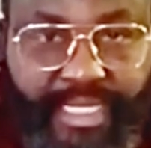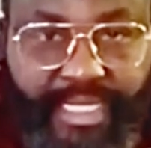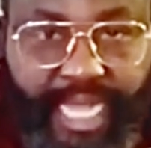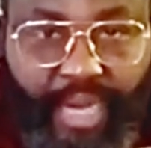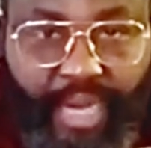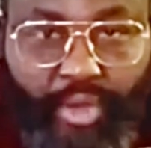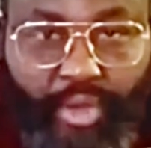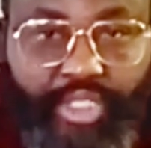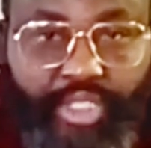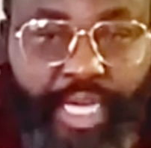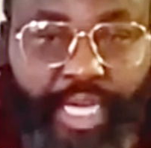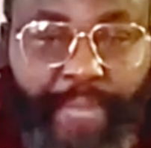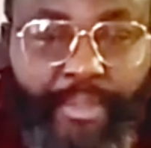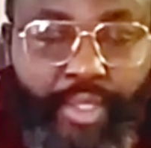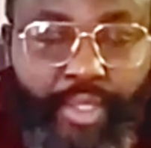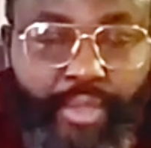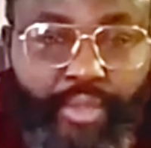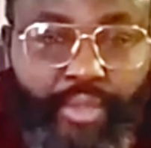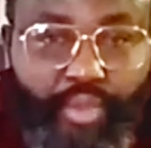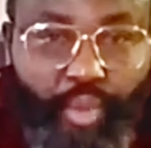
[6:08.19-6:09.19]
that
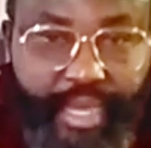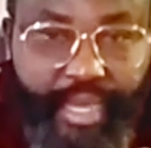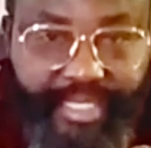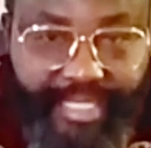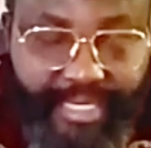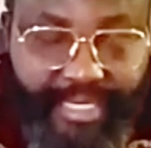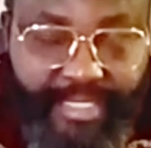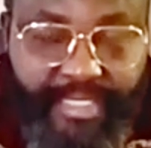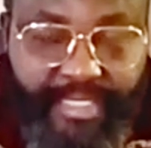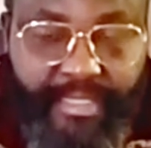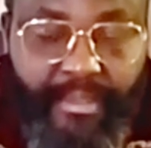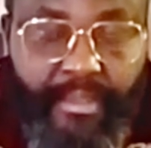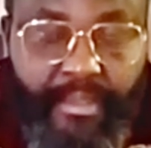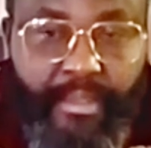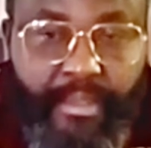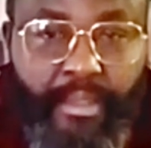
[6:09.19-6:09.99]
contraption to exist.